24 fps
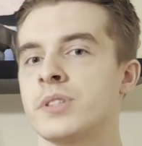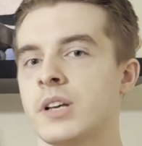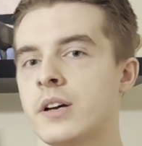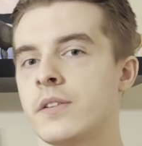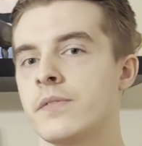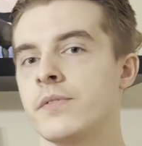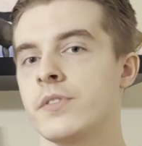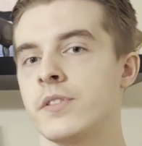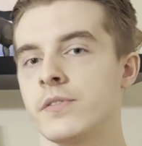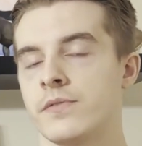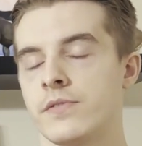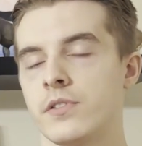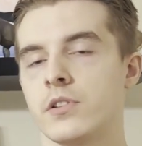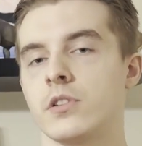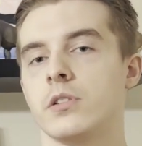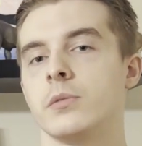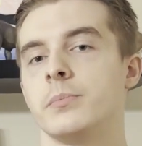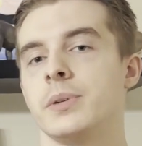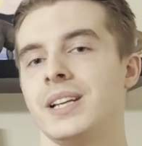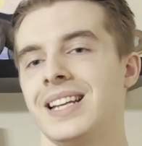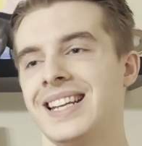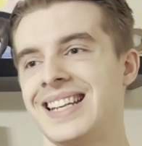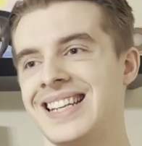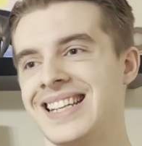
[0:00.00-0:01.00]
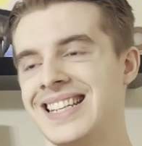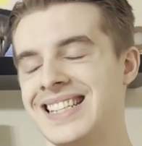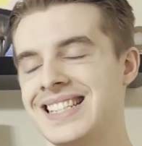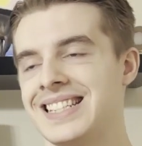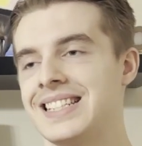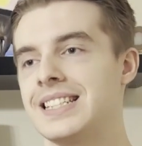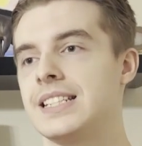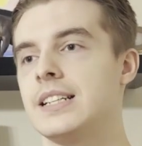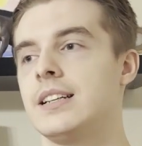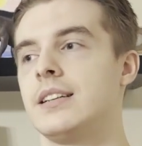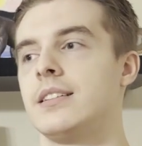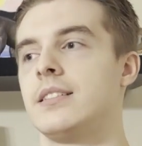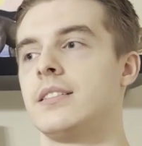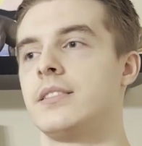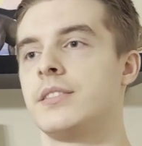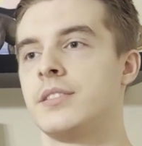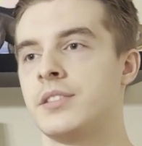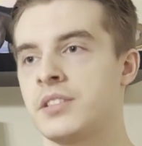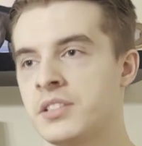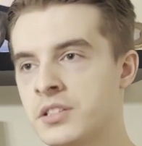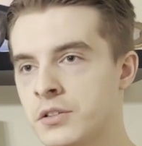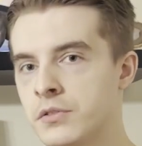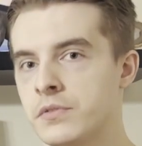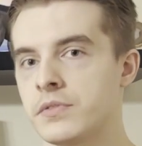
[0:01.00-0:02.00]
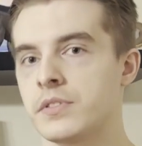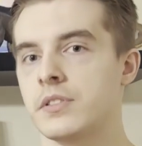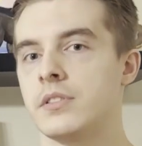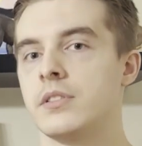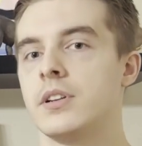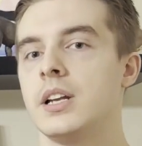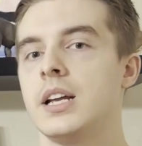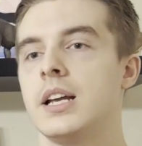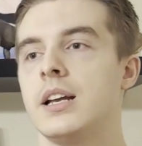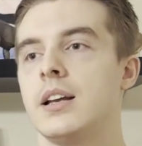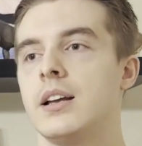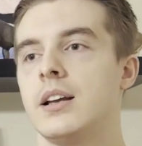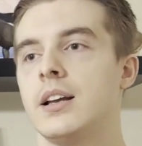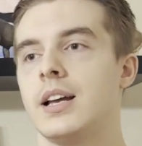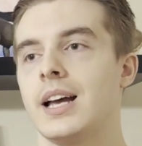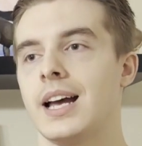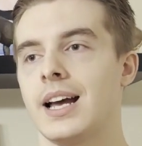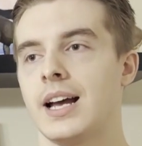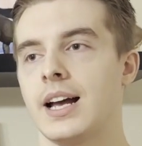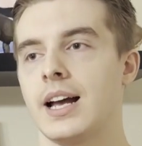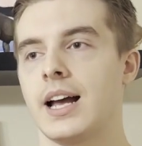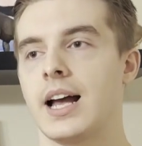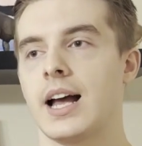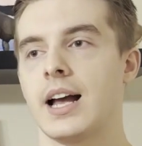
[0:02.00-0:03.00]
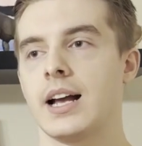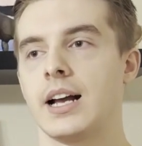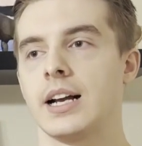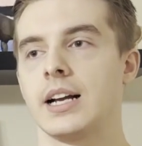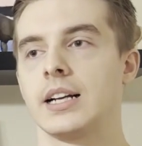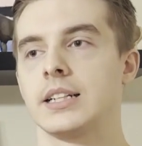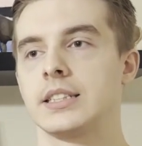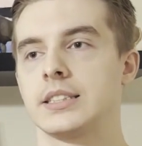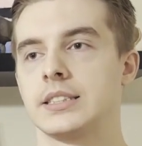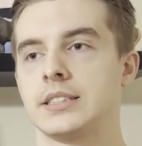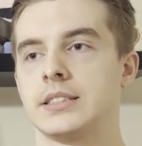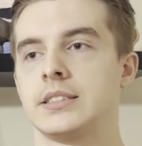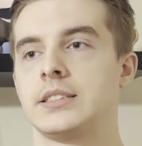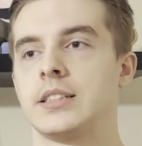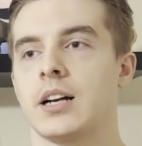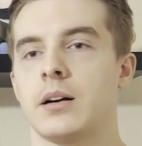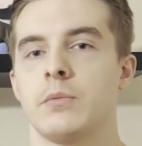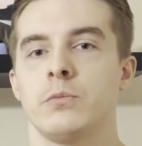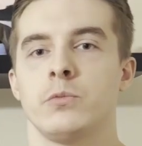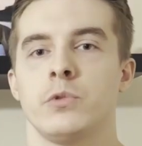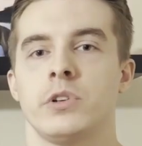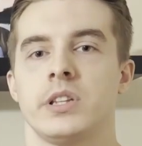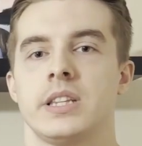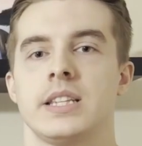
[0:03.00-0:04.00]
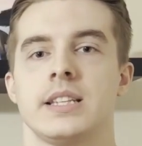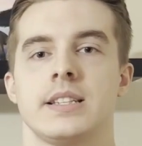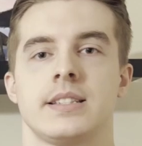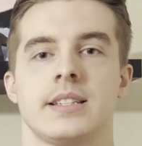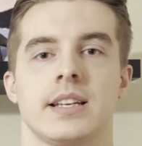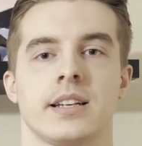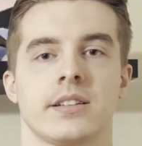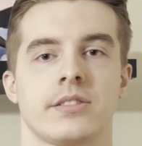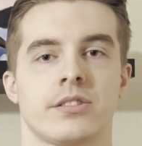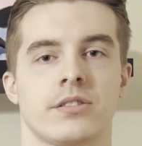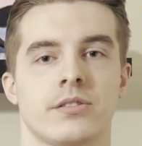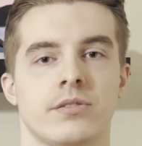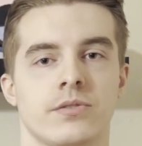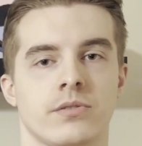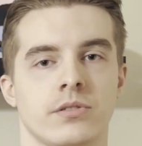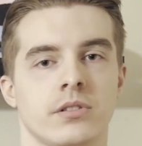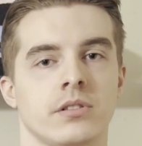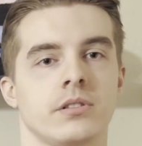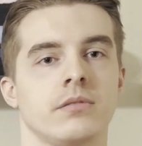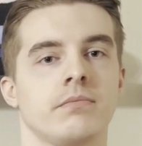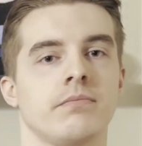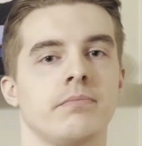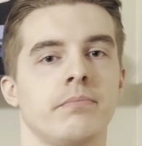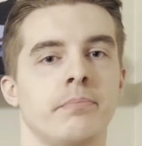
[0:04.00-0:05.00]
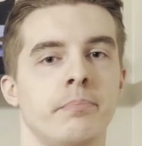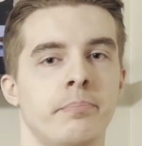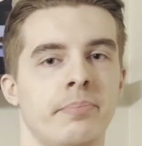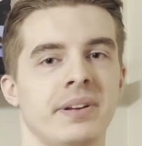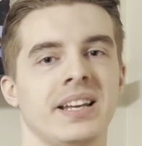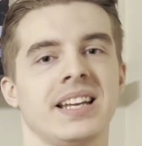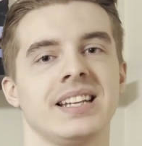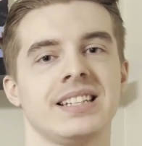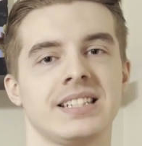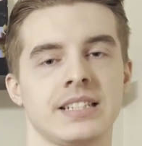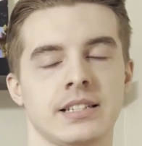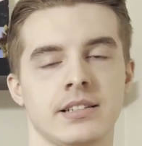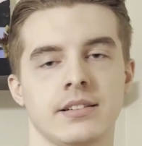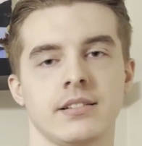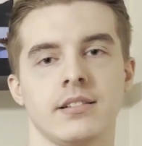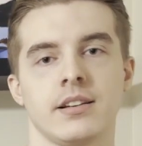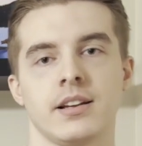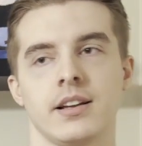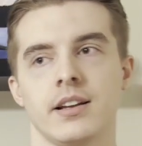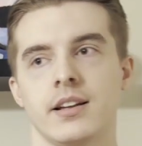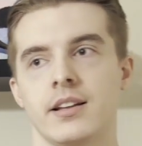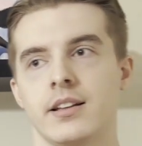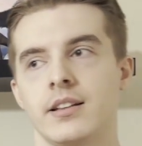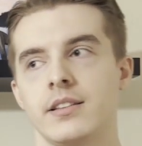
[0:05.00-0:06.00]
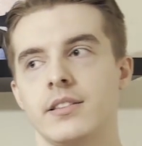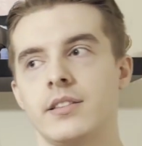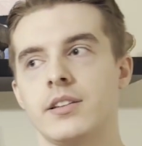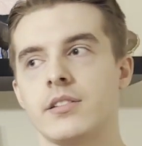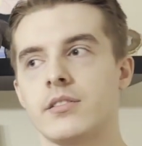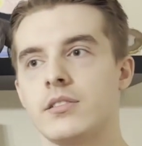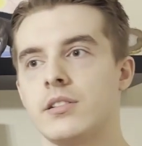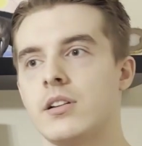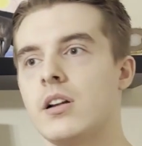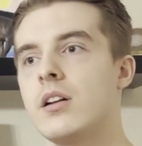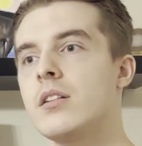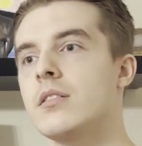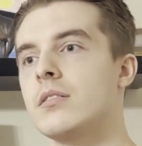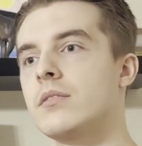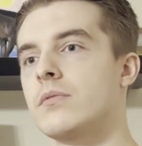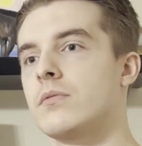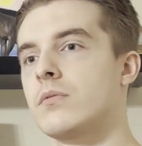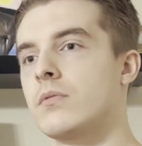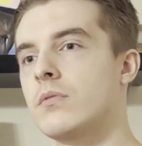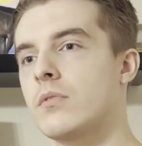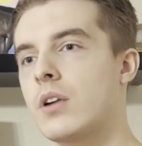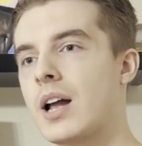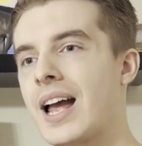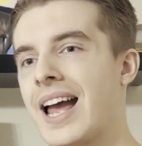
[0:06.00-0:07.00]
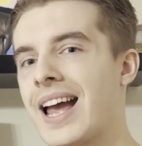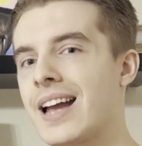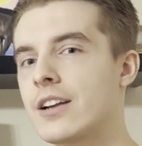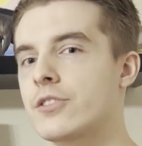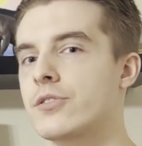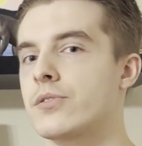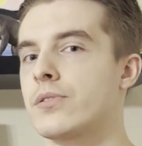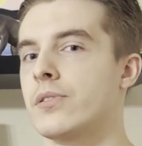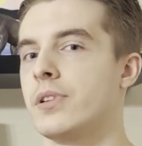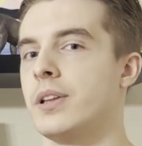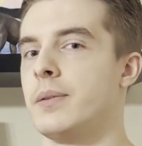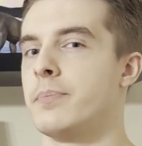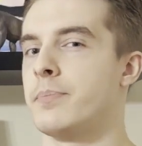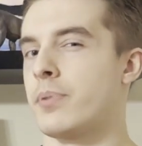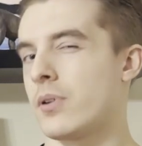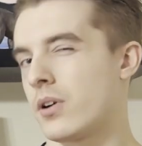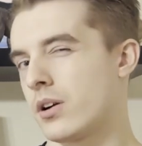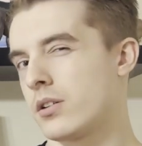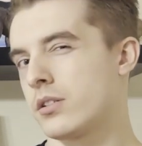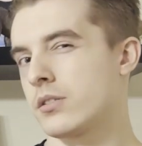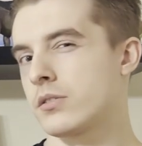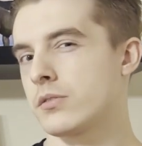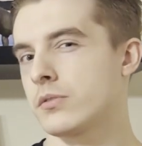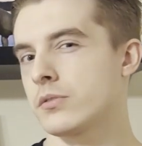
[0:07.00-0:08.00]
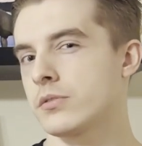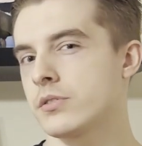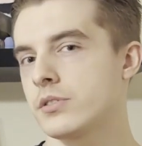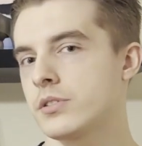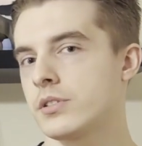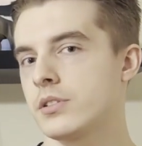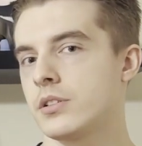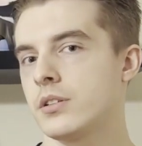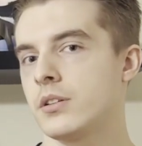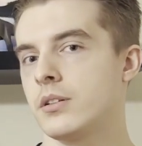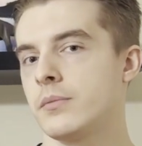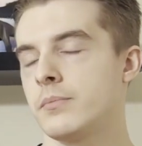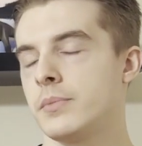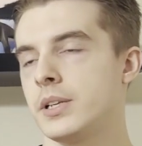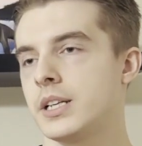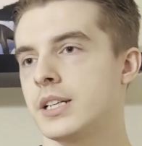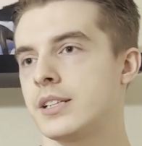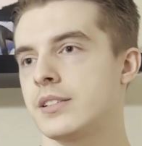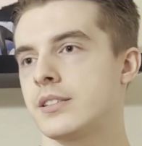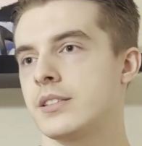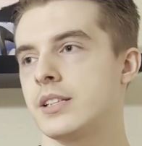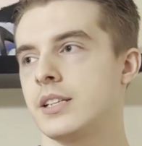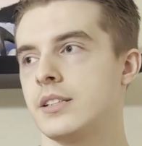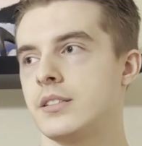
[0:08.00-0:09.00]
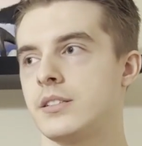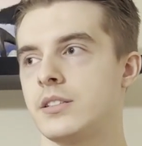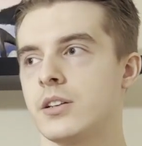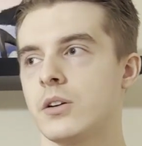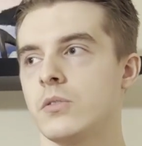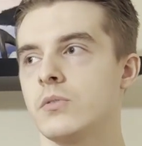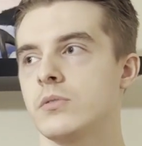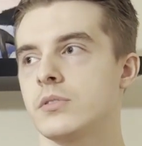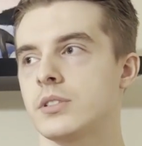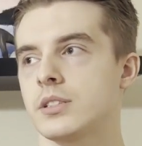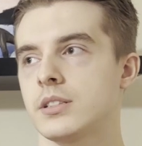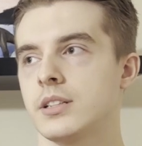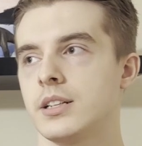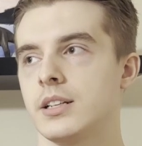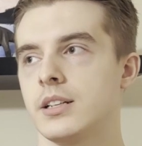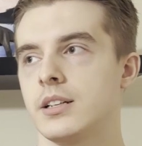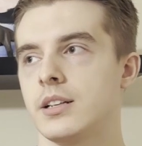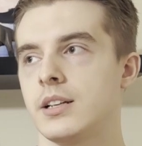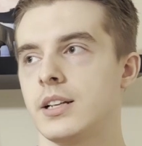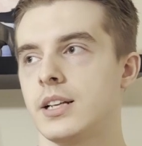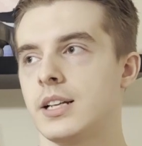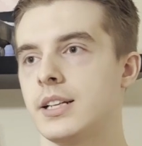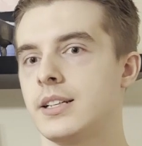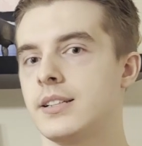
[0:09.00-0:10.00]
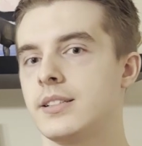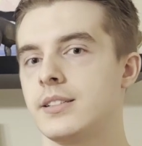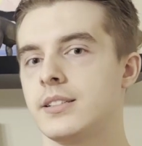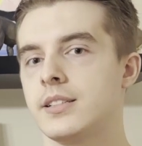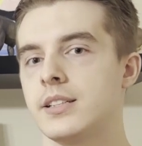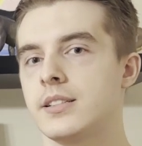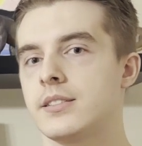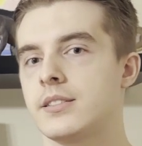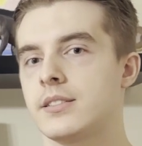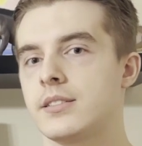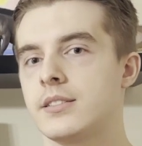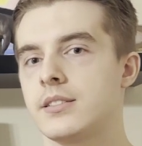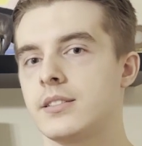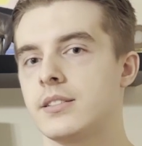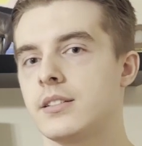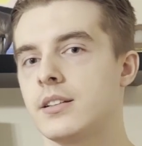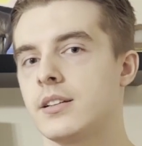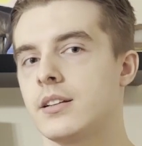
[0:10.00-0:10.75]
of the verb in Sylvan come with this extra bit. They're not actually particles because they don't exist